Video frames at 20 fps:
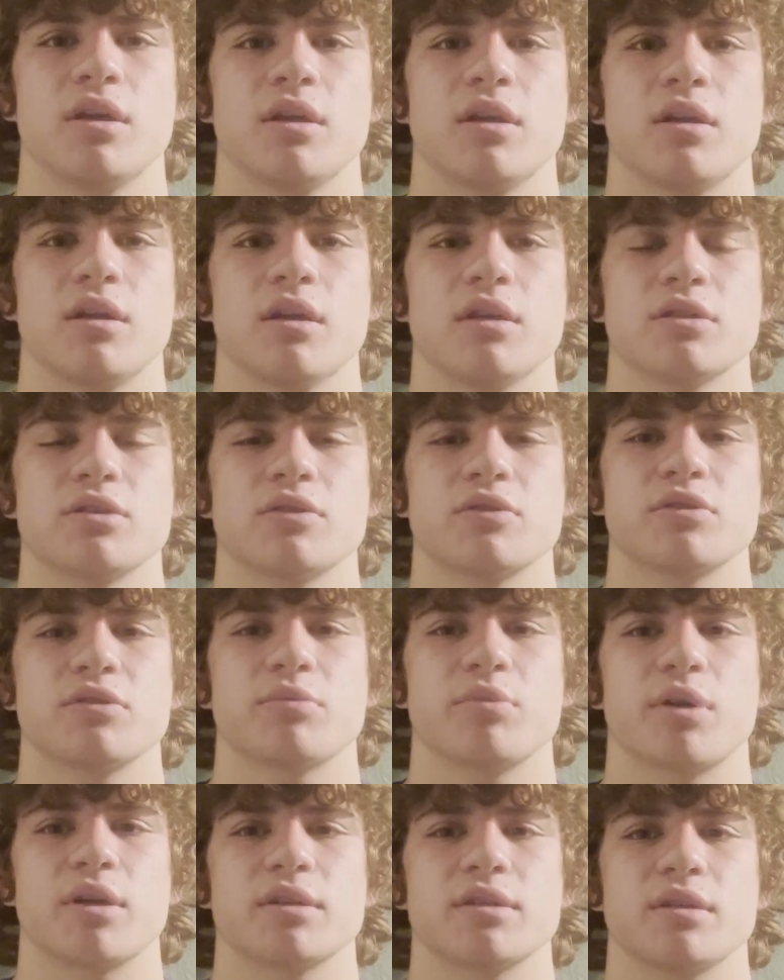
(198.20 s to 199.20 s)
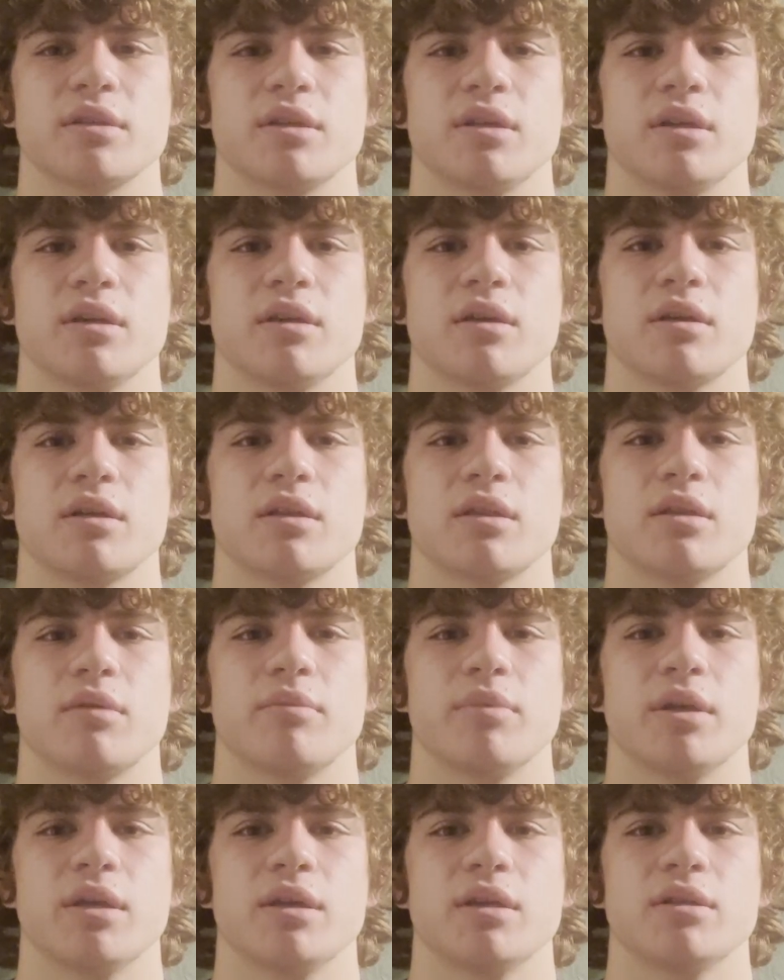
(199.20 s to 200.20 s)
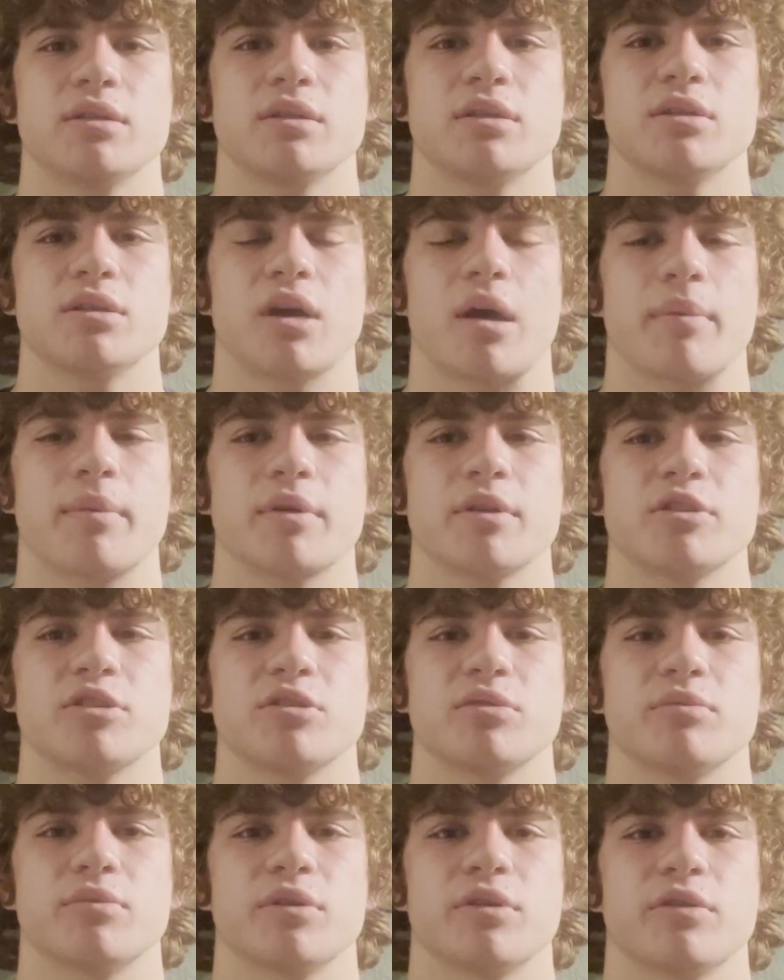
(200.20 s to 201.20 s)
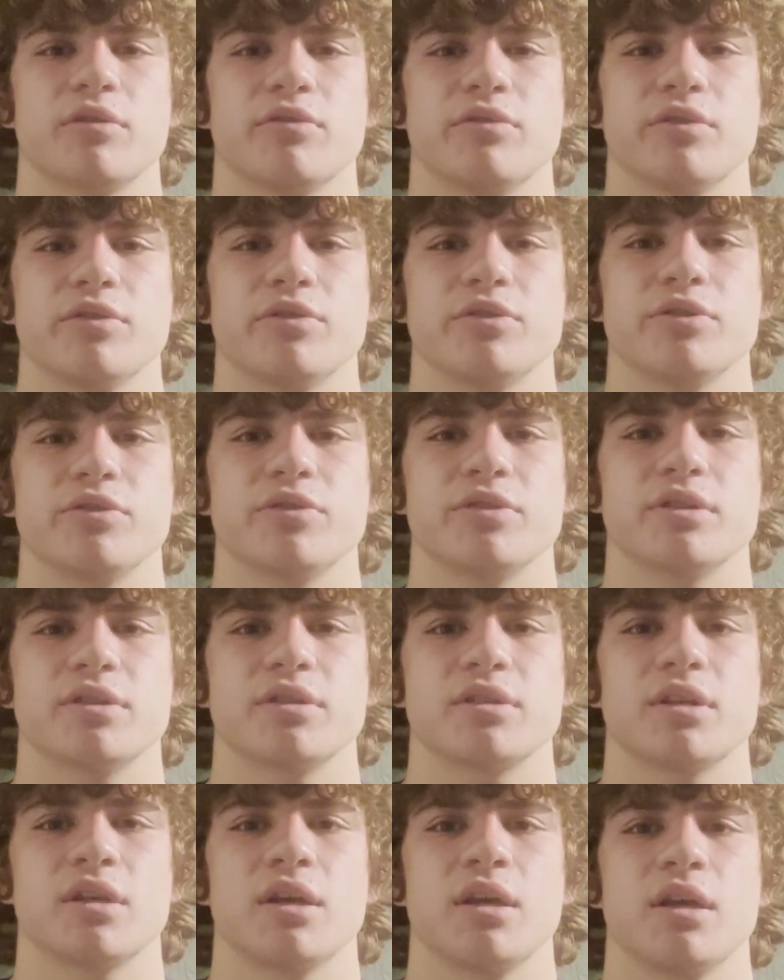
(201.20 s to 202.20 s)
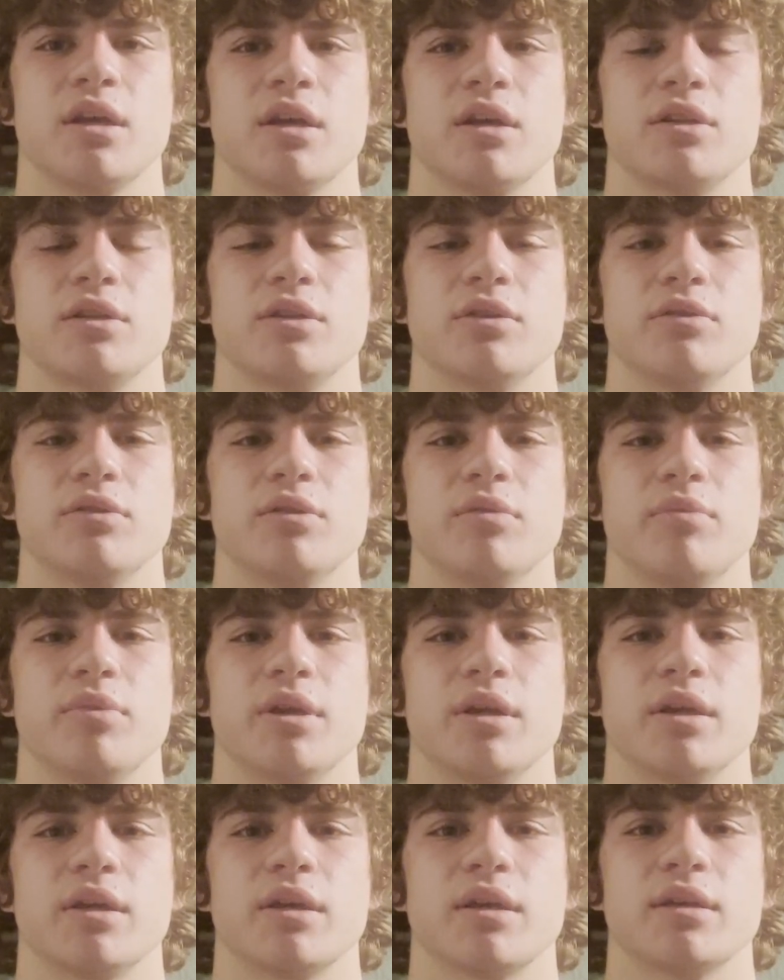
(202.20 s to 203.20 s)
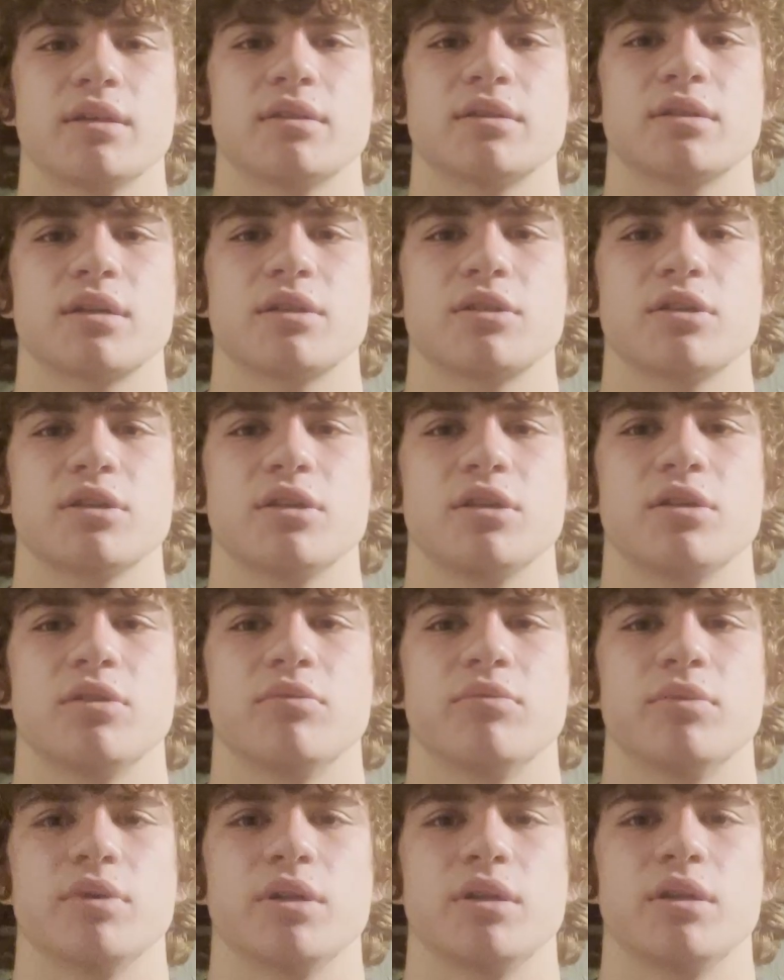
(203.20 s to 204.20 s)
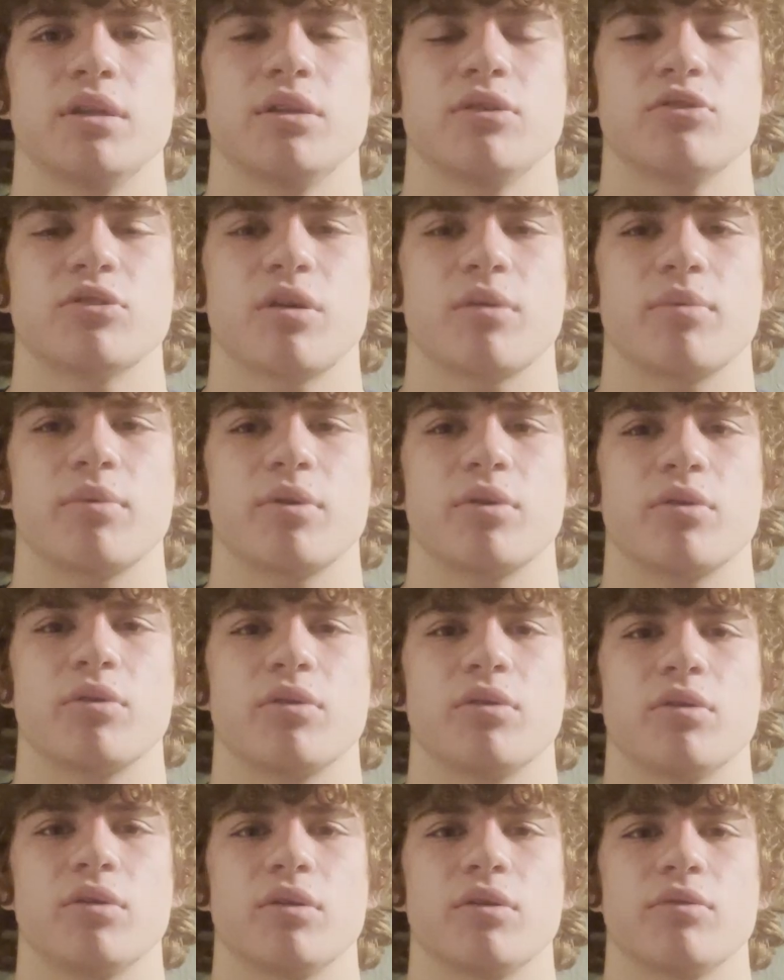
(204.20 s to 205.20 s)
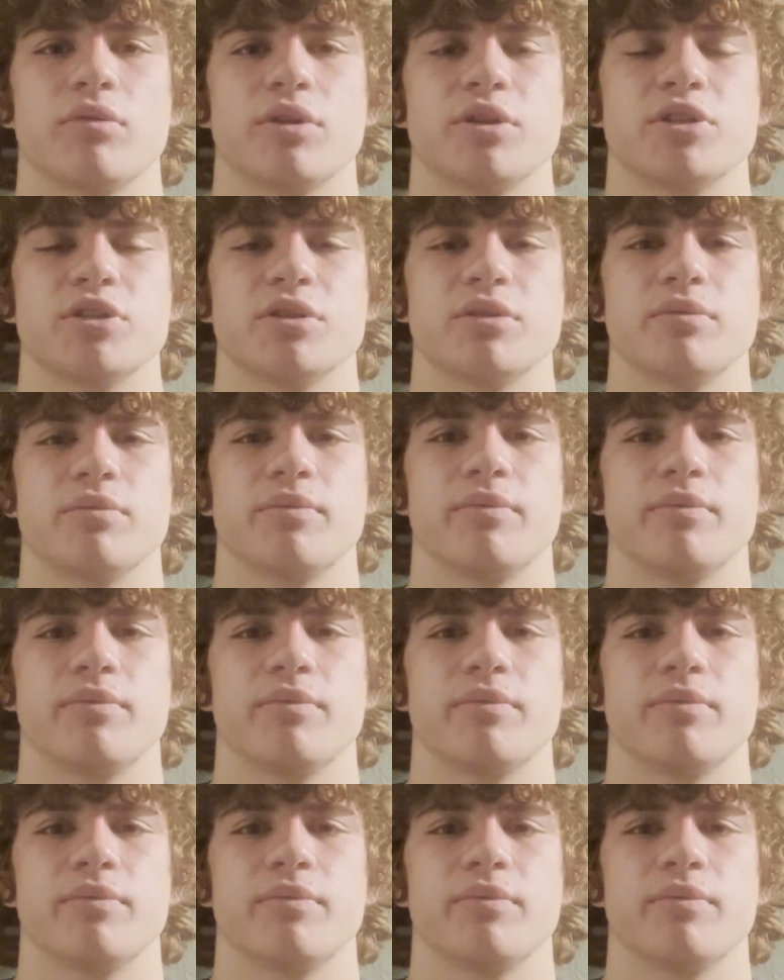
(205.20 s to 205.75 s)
Not so surprisingly, Colombia is a top consumer of fruit juices due to being in such a humid and tropical region.